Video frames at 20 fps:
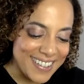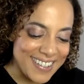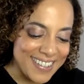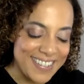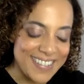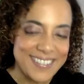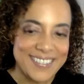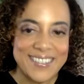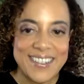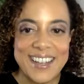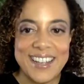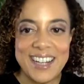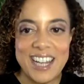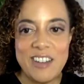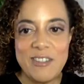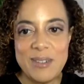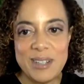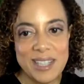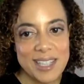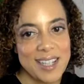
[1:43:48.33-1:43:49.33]
Oh, and the
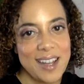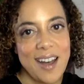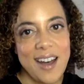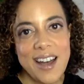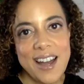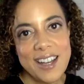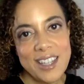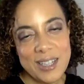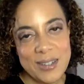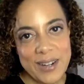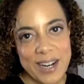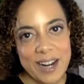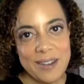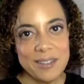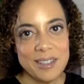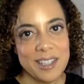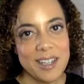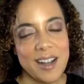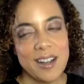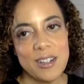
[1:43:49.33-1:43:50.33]
way I
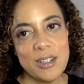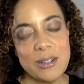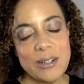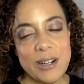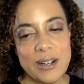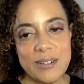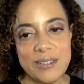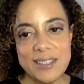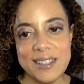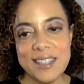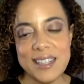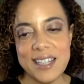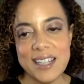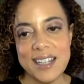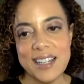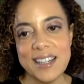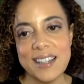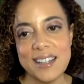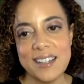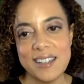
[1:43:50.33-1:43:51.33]
was taught tarot was
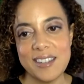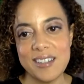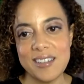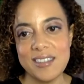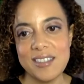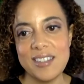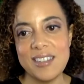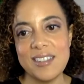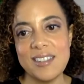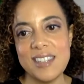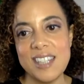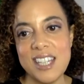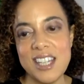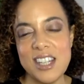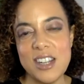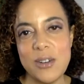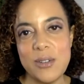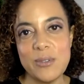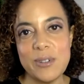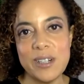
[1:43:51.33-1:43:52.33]
like, you
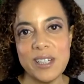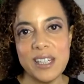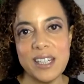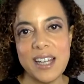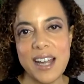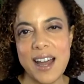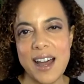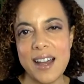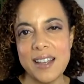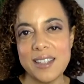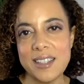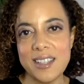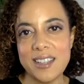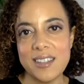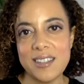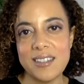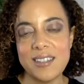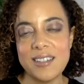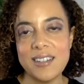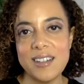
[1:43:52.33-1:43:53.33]
don't really ask
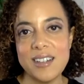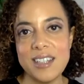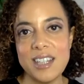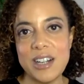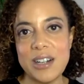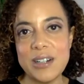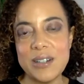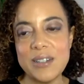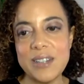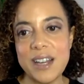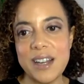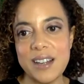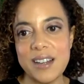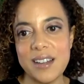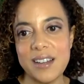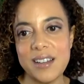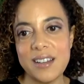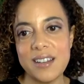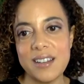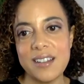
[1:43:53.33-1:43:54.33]
a tarot deck
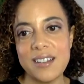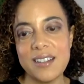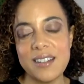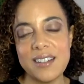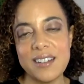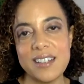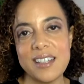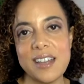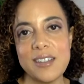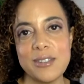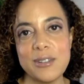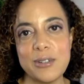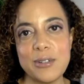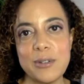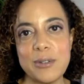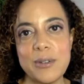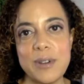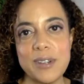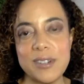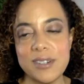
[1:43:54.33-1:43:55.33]
yes or no
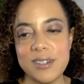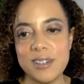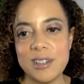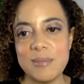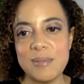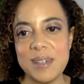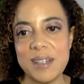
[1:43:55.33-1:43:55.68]
questions,